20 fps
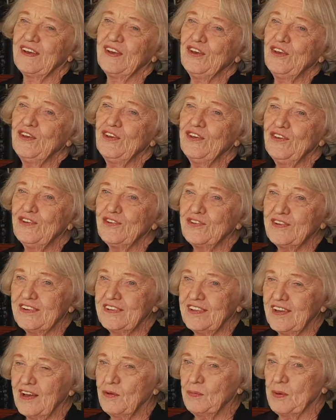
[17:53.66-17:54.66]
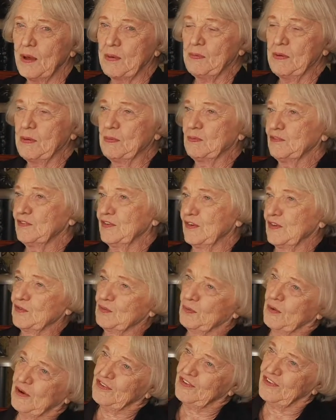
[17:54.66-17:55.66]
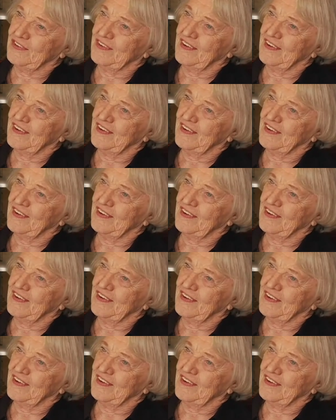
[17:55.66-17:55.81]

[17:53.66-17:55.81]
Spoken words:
you can tell by people's expression